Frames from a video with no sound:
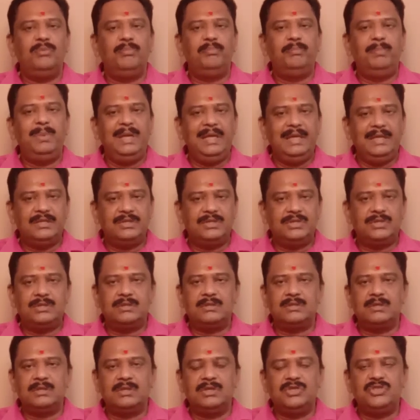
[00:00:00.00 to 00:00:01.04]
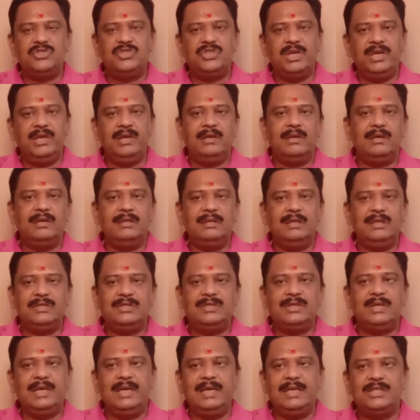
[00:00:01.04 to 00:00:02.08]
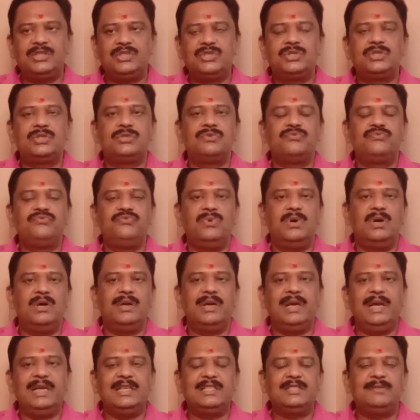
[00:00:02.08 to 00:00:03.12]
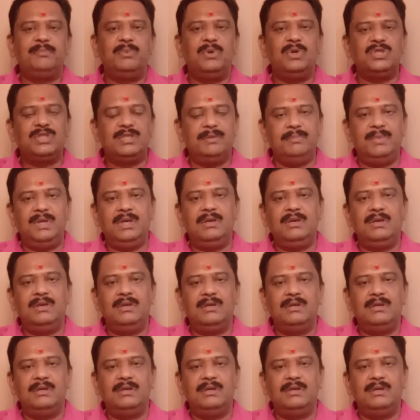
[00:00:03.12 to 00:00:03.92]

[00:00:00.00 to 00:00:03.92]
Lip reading: please share this as far as possible.